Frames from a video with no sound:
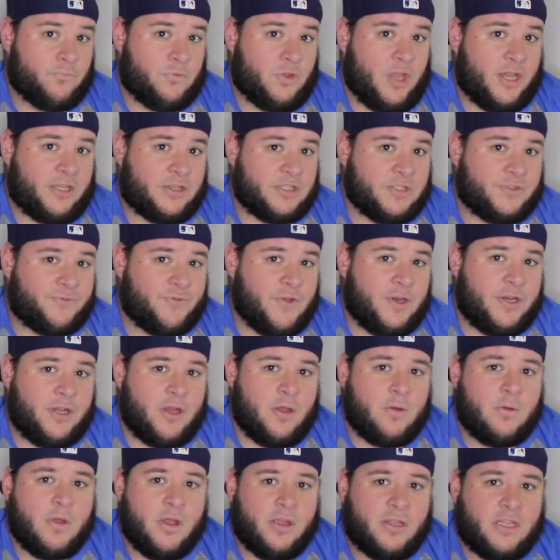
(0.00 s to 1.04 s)
Like this
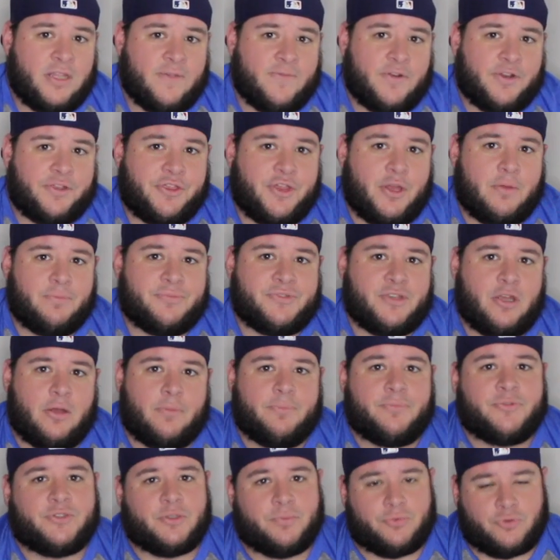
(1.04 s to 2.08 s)
video, give it a thumbs
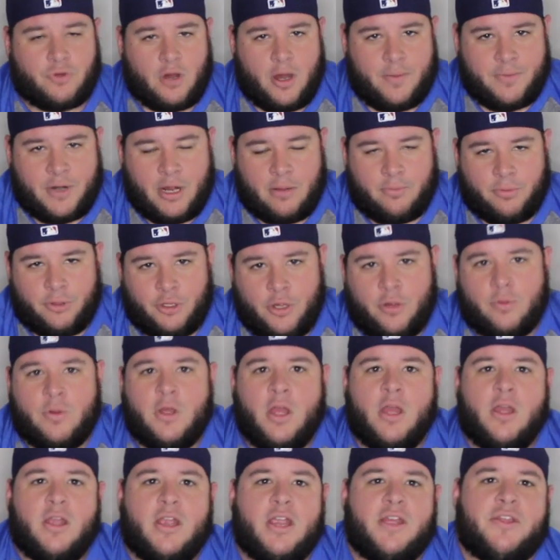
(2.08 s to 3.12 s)
up, subscribe down
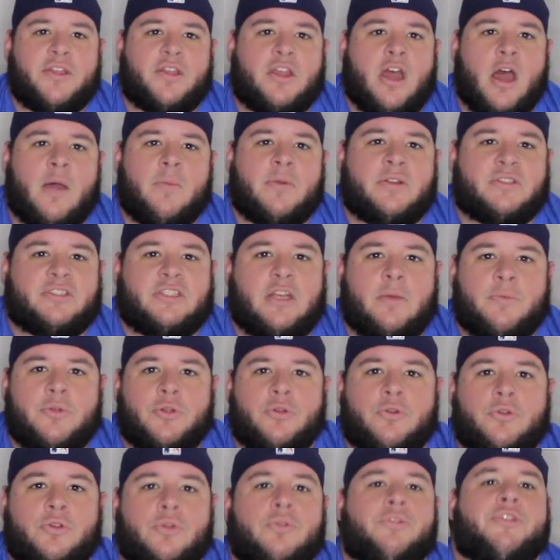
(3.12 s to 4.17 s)
below. In the comments, tell me
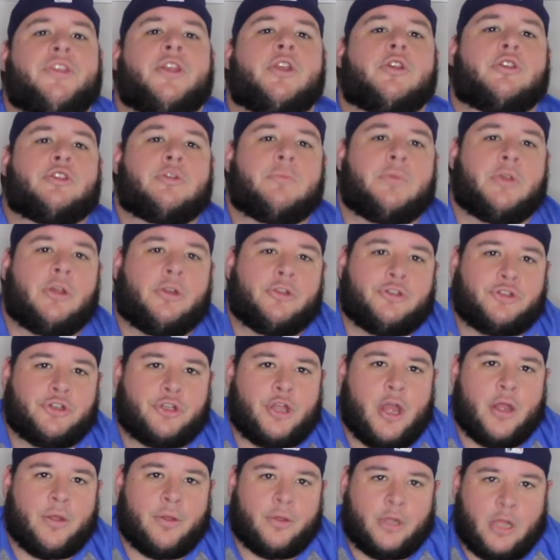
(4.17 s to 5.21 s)
who you think should be on the
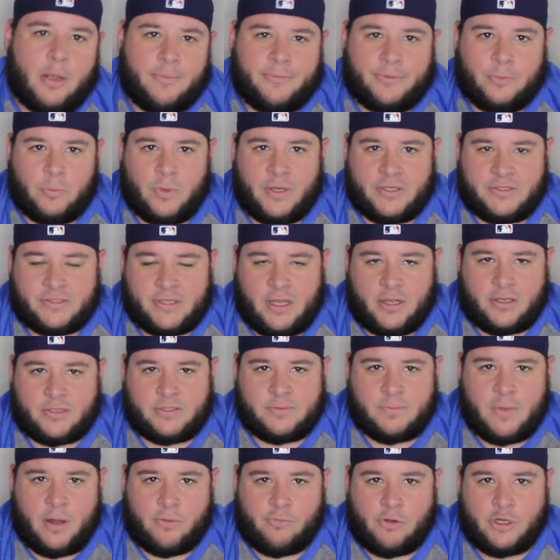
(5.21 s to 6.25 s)
Chicago Cubs and White
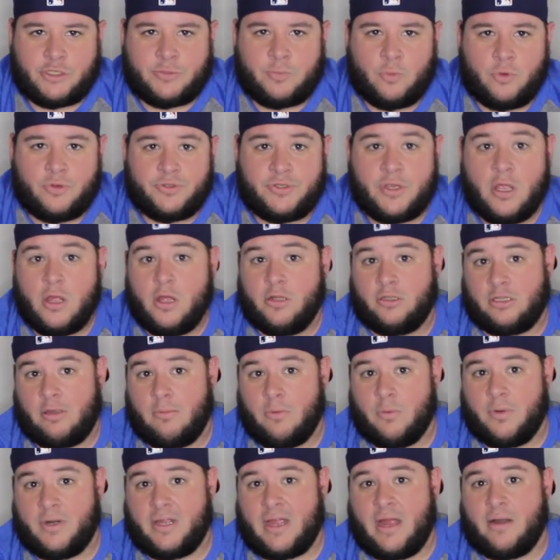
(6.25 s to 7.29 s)
Sox Mount Rushmores. Tell
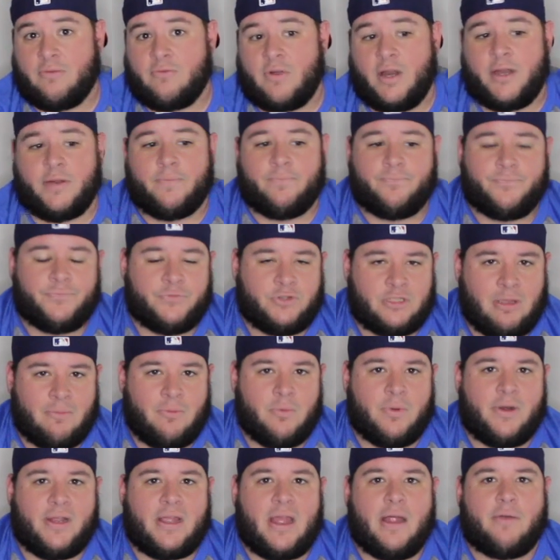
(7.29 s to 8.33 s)
me what I got right. Tell
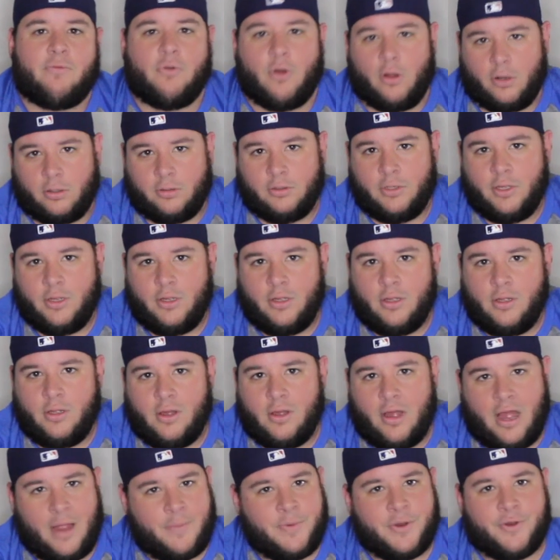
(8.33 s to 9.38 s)
me what I got wrong.
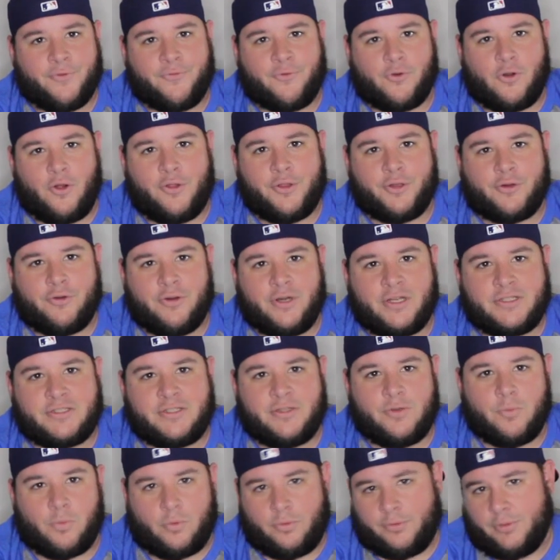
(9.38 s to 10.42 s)
I'm here for all the critics
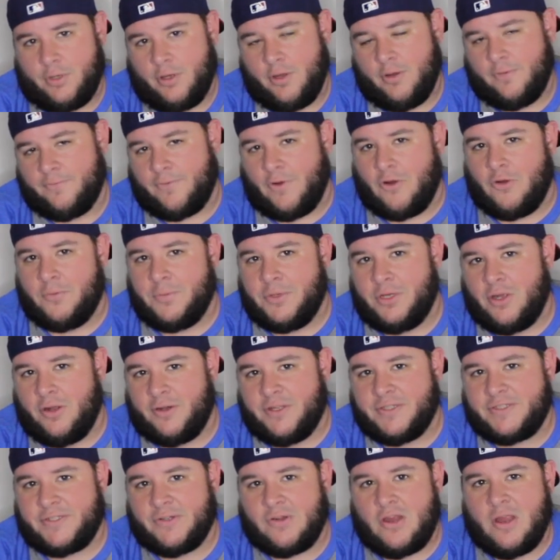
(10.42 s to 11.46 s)
in the world. Follow me
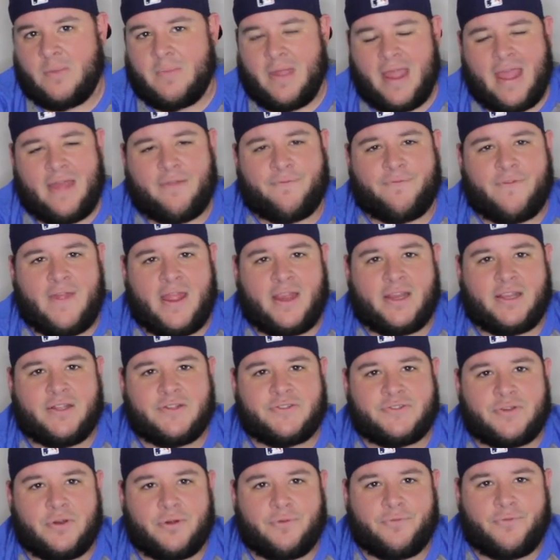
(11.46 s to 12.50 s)
on Instagram at
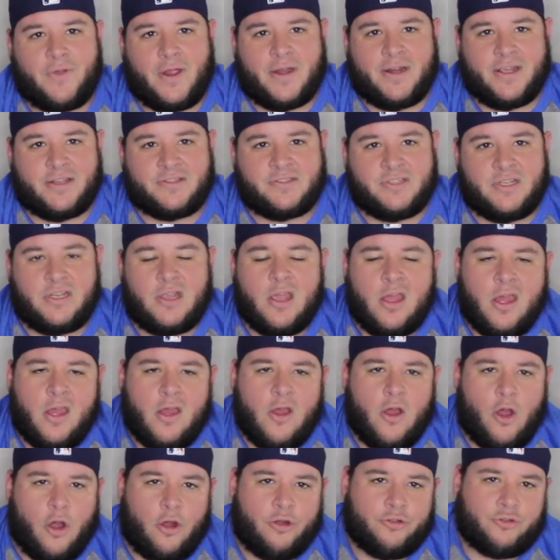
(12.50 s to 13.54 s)
fatkidcertifiedse,
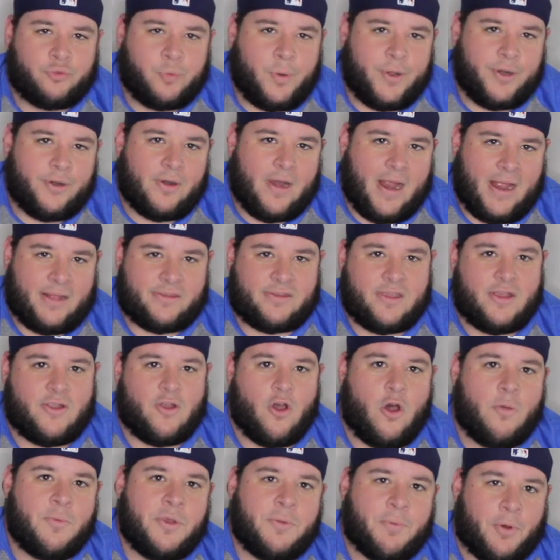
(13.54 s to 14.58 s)
on Twitter at
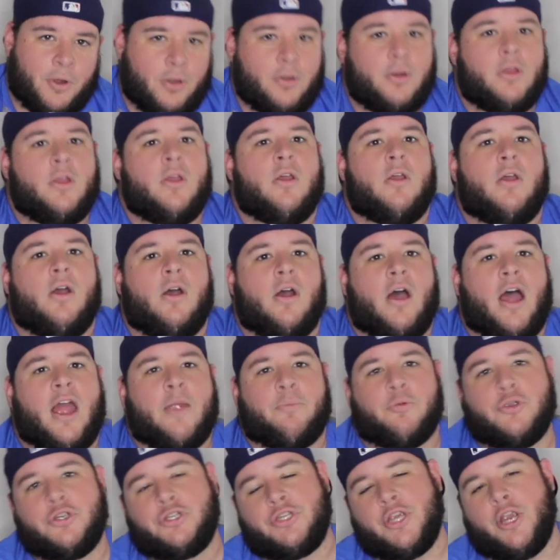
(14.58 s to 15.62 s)
theycallmeburn. I
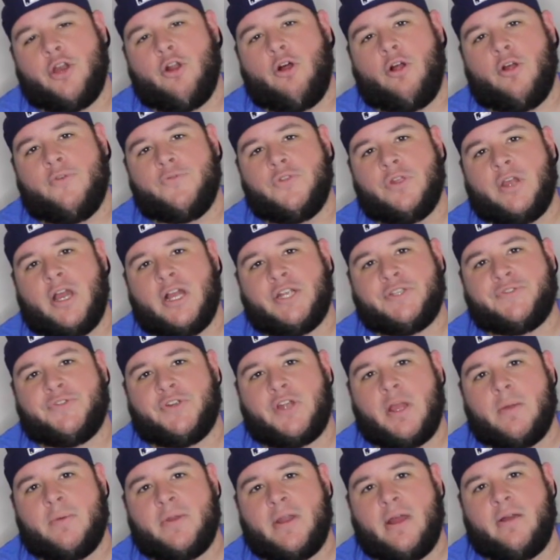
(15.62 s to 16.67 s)
appreciate all of you guys for
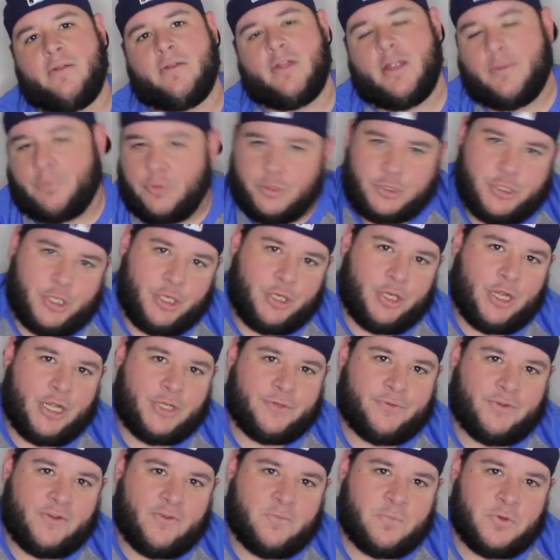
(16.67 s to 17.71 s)
coming out. I appreciate you
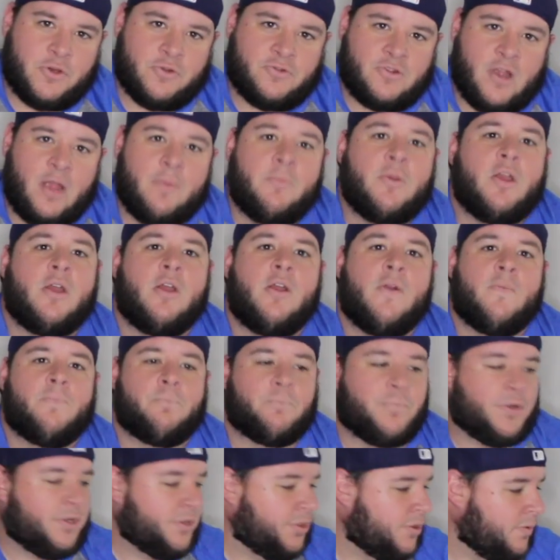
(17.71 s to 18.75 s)
guys for giving me your time.
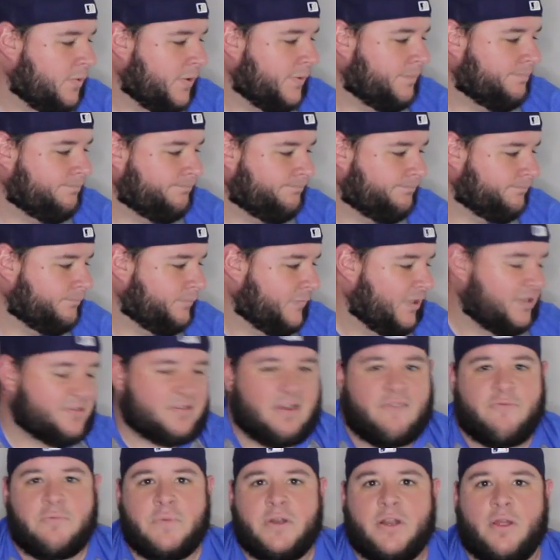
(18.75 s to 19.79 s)
But you know what? It's
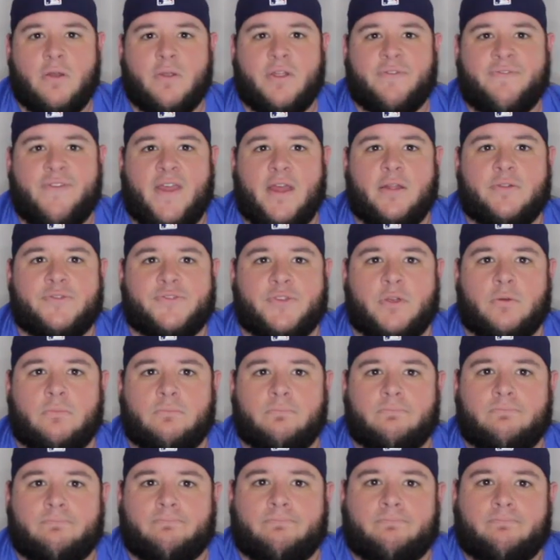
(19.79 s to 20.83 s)
time for me to go get fat.
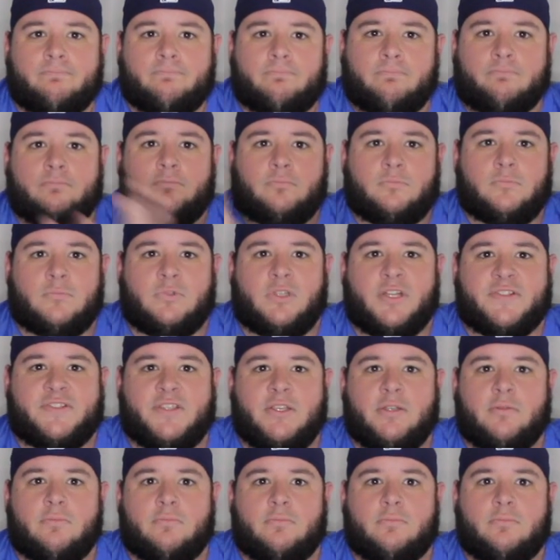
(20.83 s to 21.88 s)
So, let's
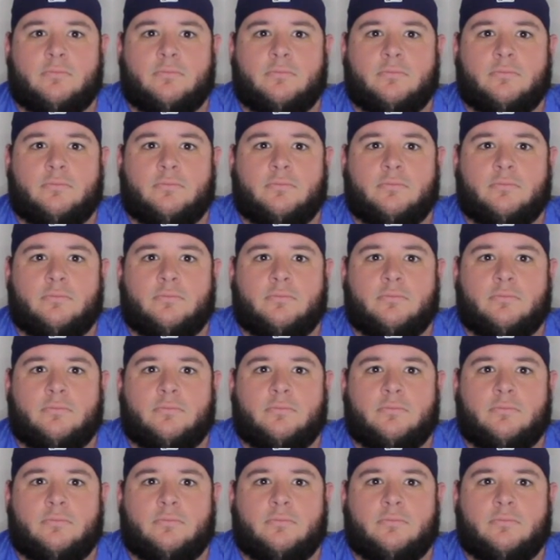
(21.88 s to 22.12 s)
eat.